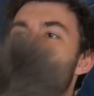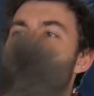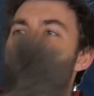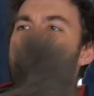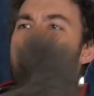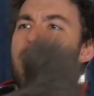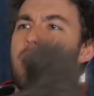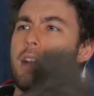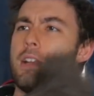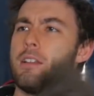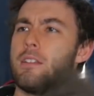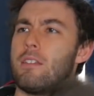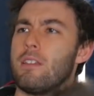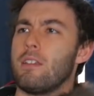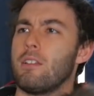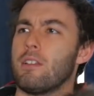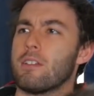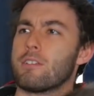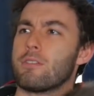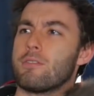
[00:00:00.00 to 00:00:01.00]
find the
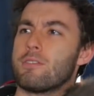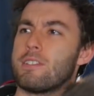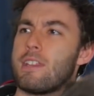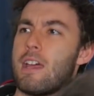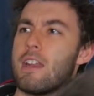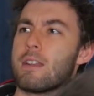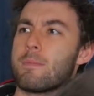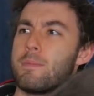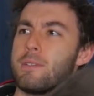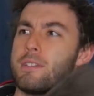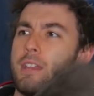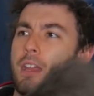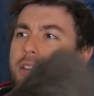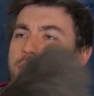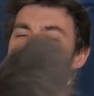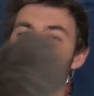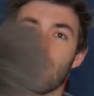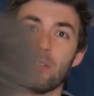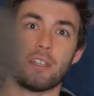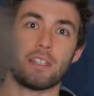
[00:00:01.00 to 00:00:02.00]
electrostatic
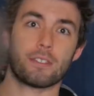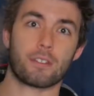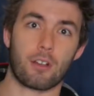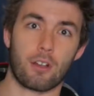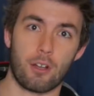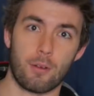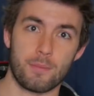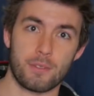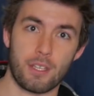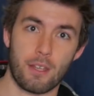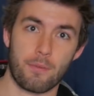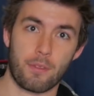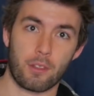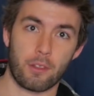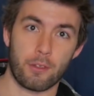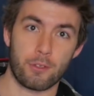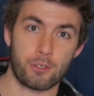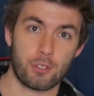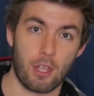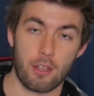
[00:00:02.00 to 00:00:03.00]
potential in terms of the
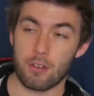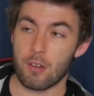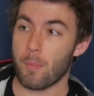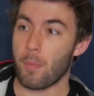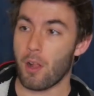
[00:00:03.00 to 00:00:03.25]
Legendre